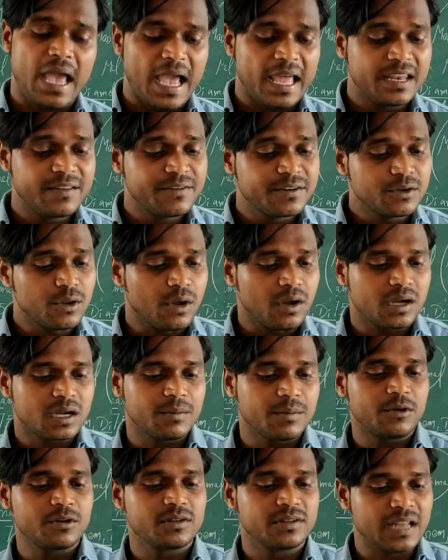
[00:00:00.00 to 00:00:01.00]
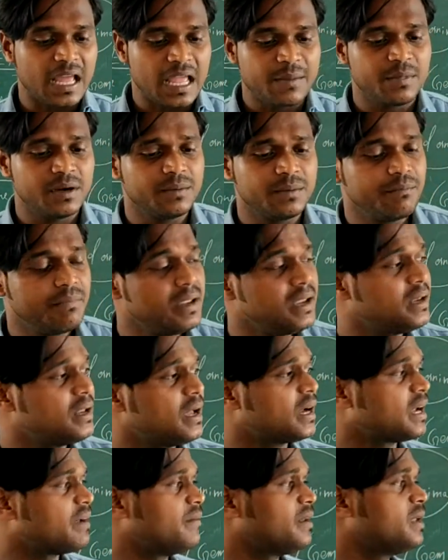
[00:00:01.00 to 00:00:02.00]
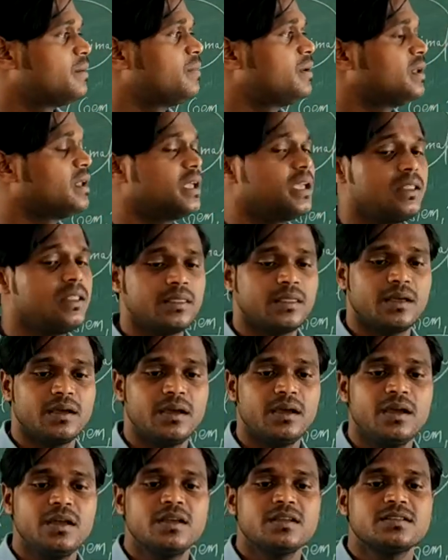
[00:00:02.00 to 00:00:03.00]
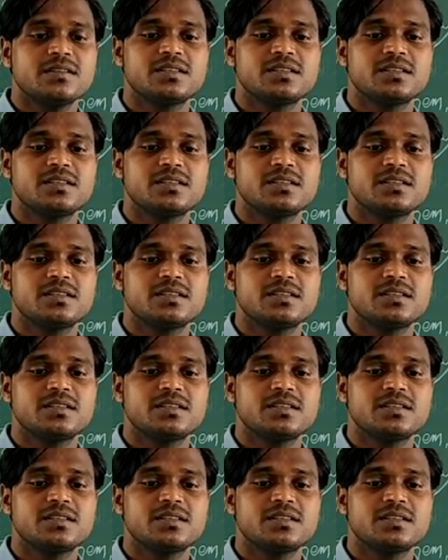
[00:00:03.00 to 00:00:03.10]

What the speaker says: and if you talk about the diamond, bead are available in the